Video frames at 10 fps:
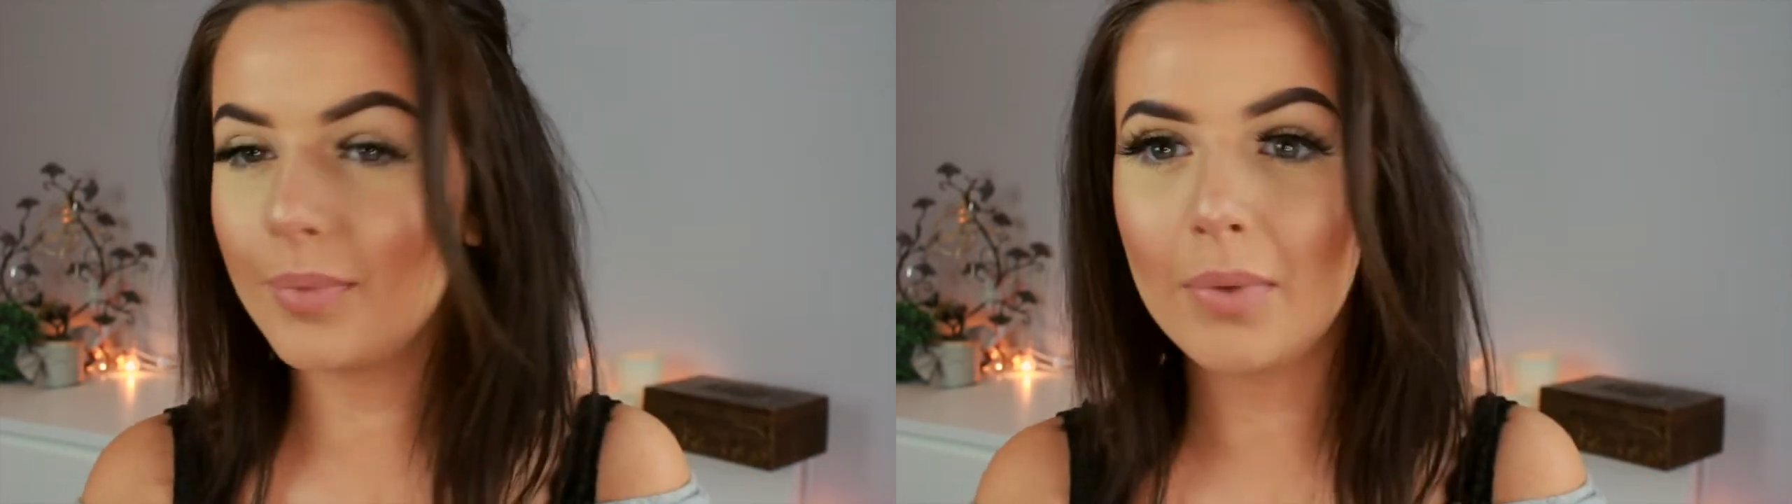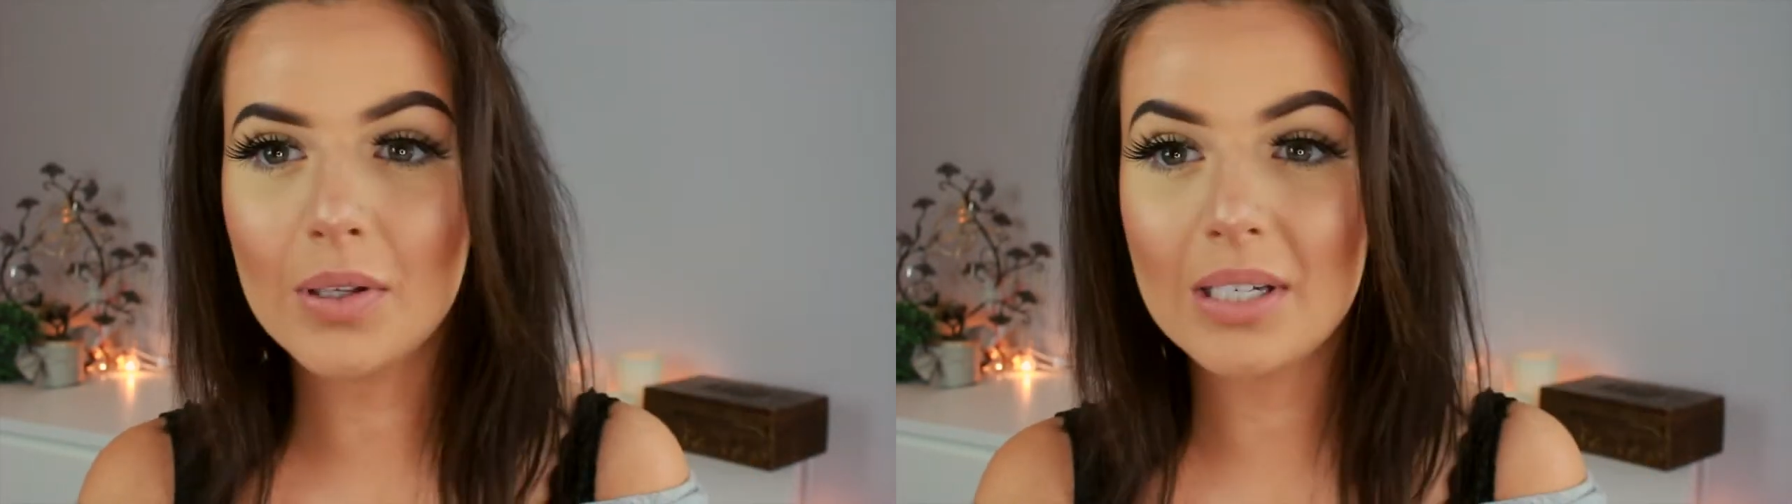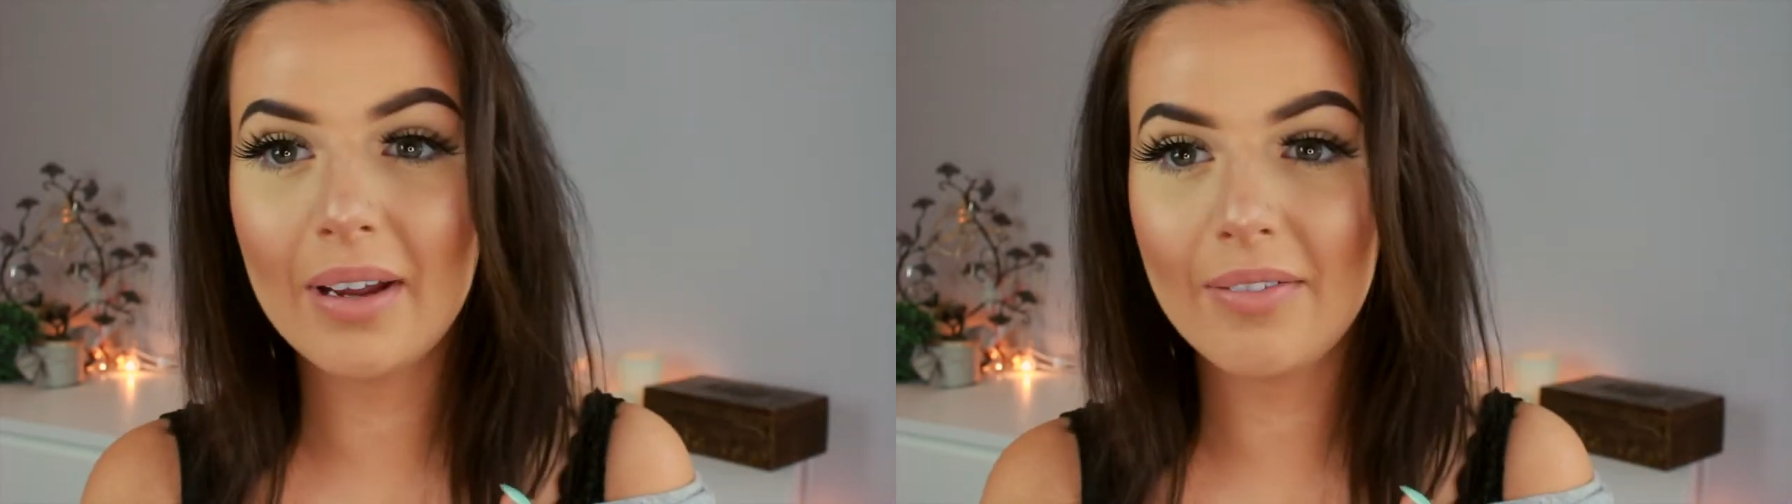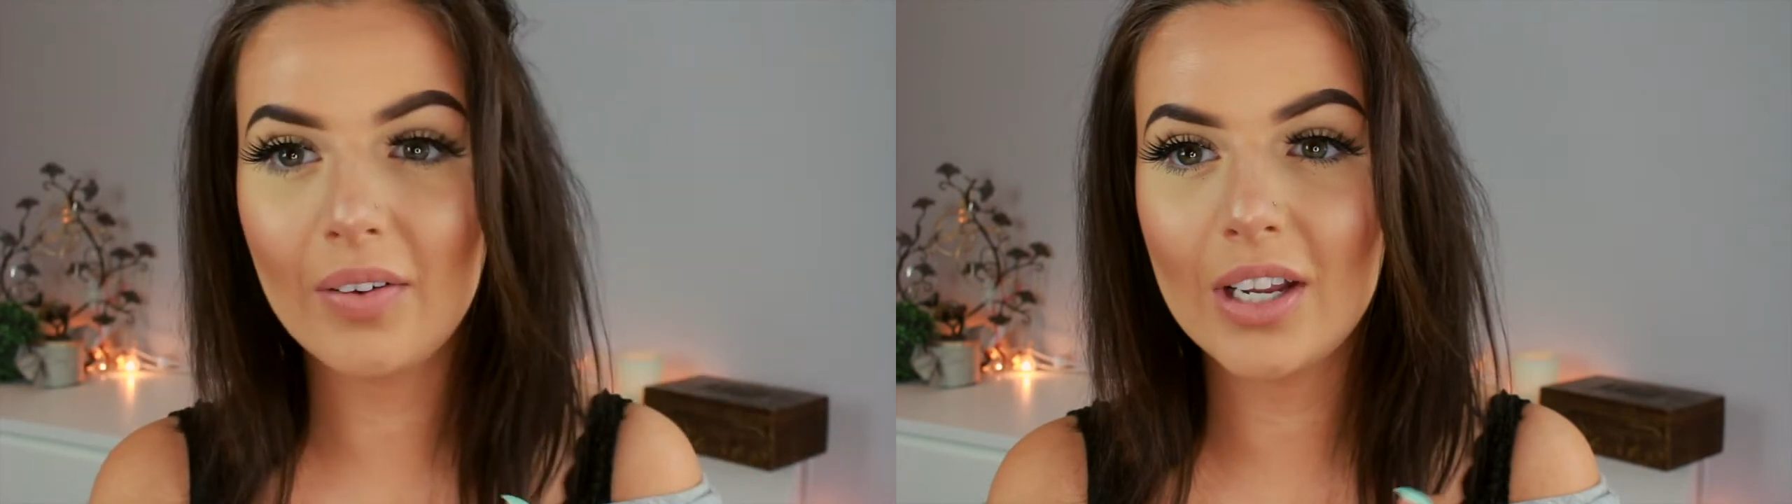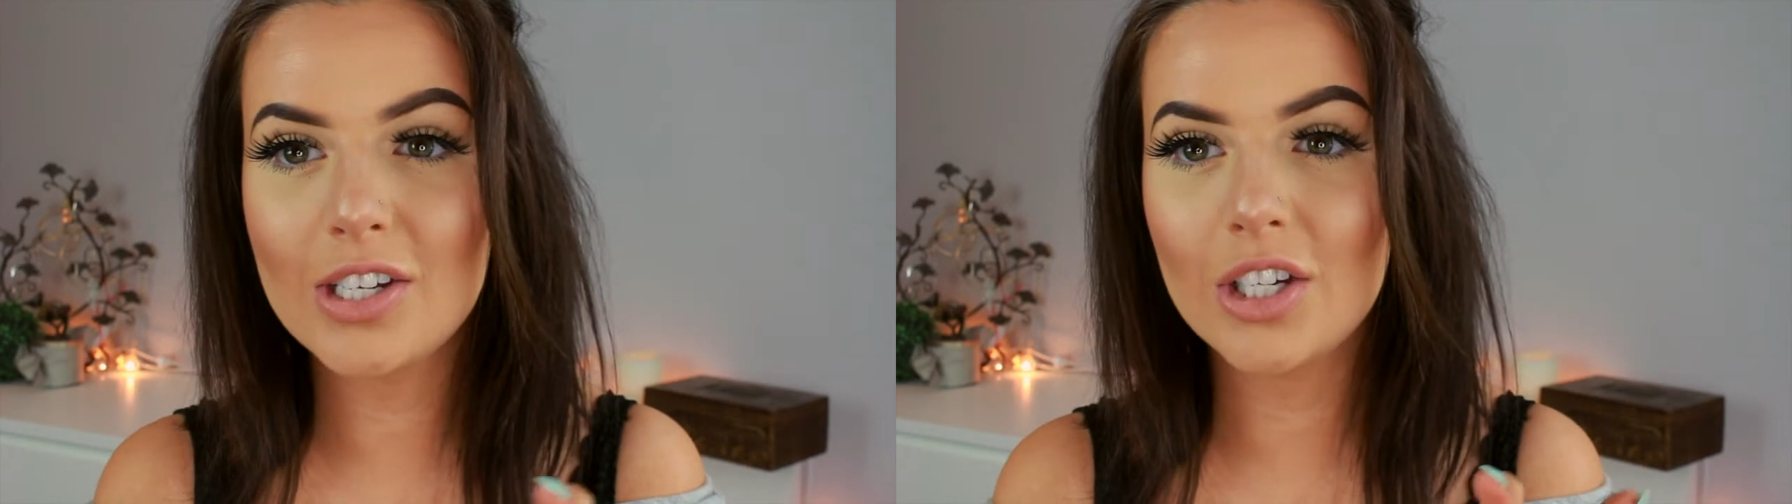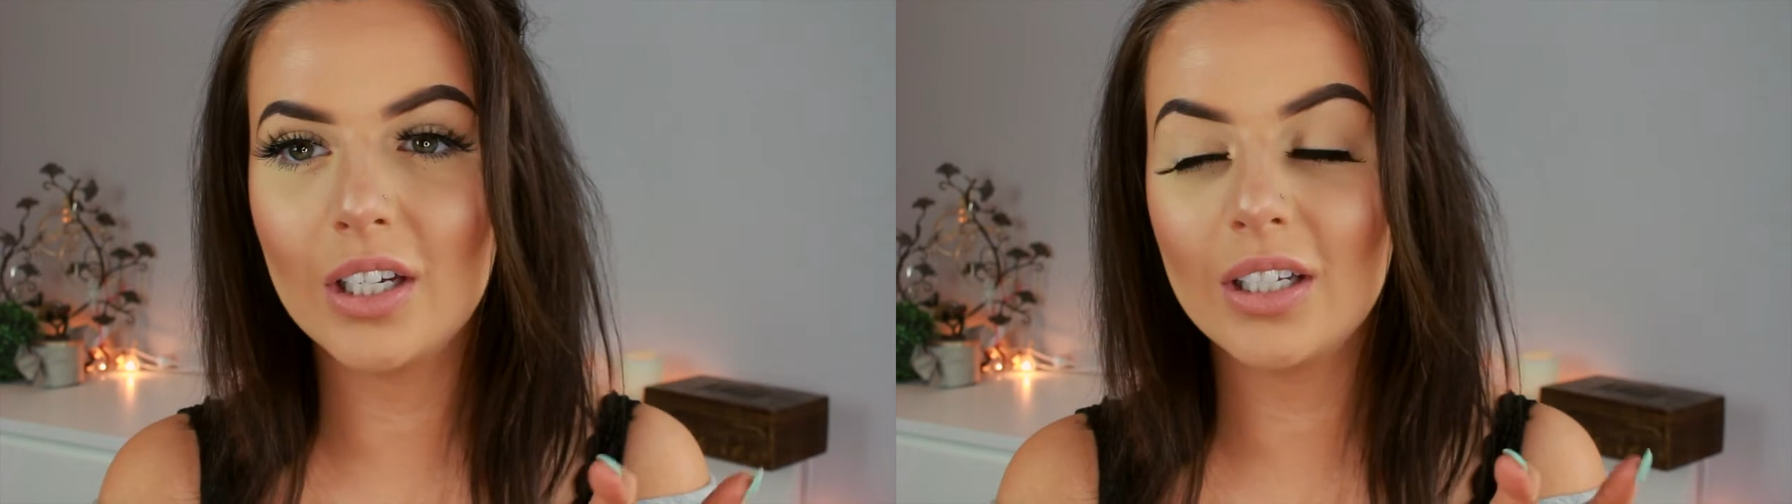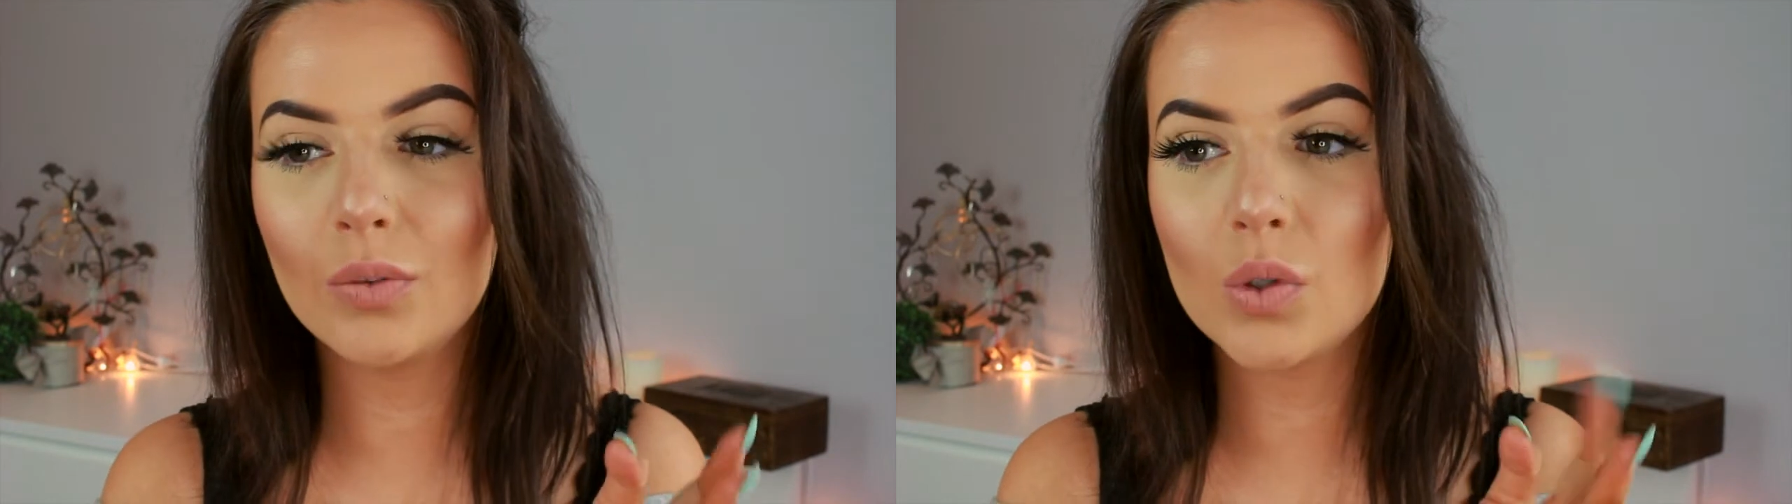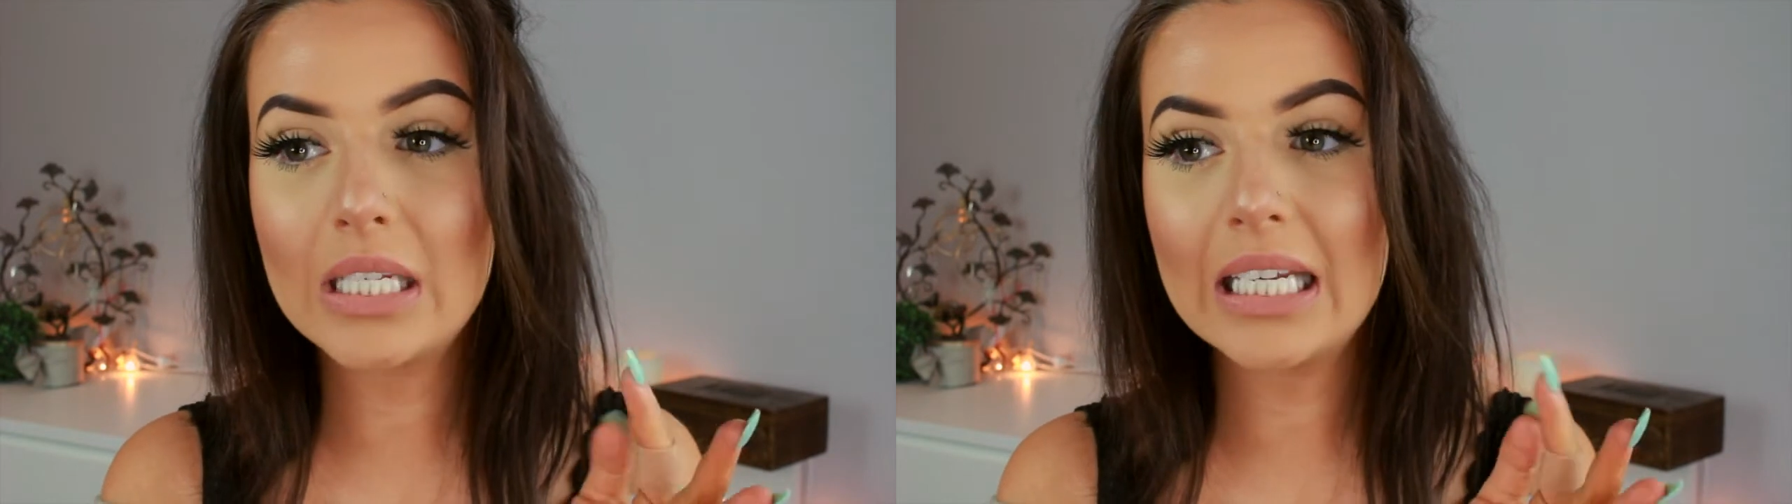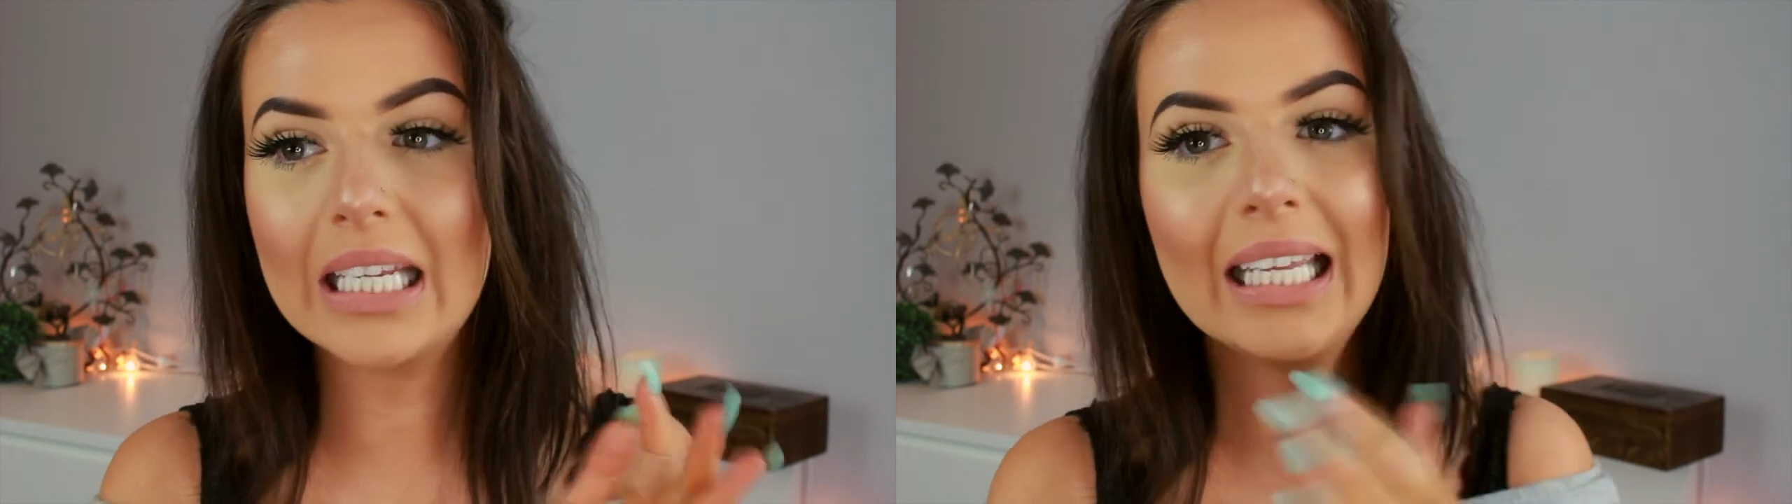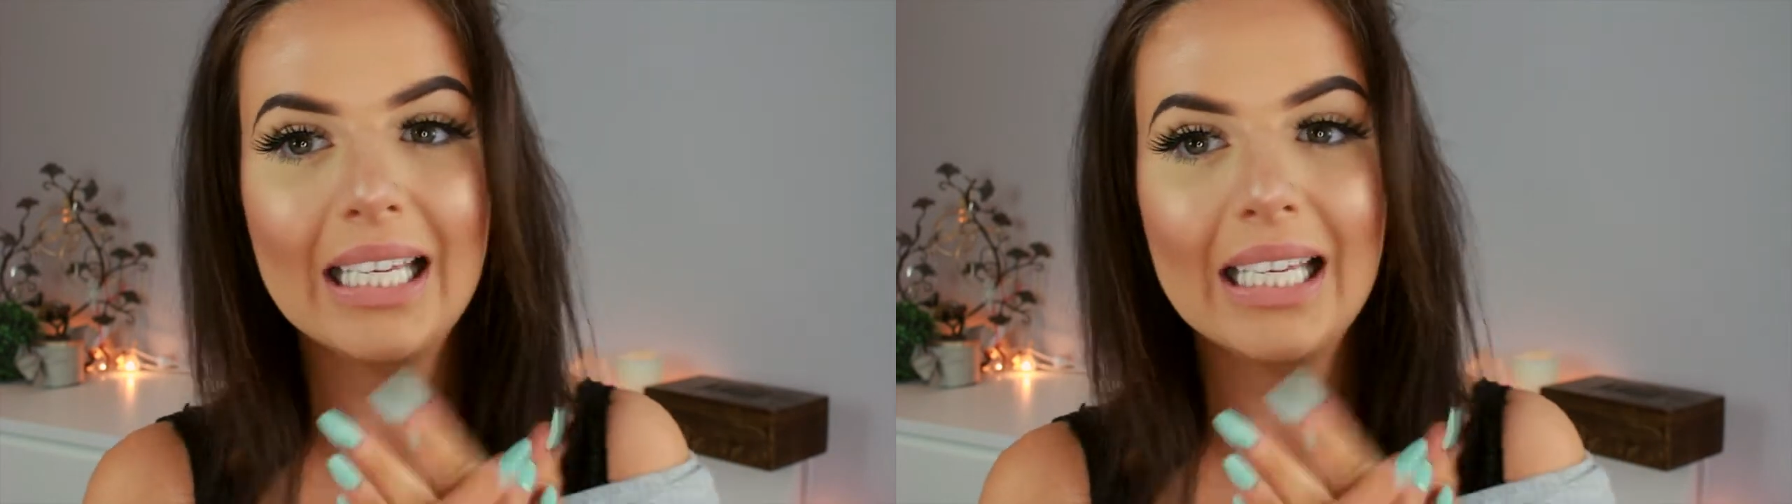Most of my foundation routine